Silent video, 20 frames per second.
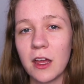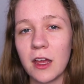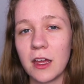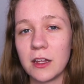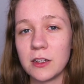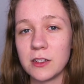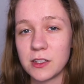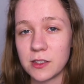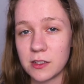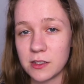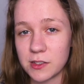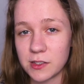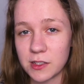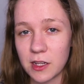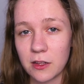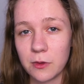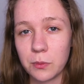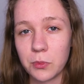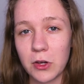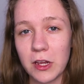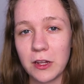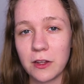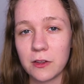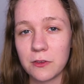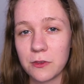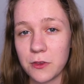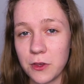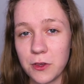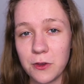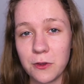and
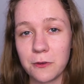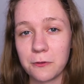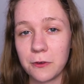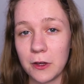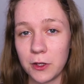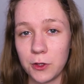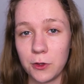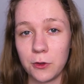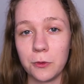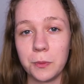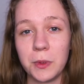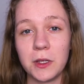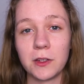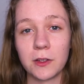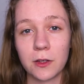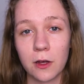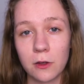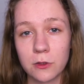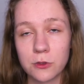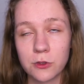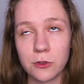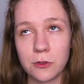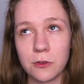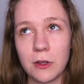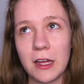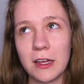celebrate the unified European culture,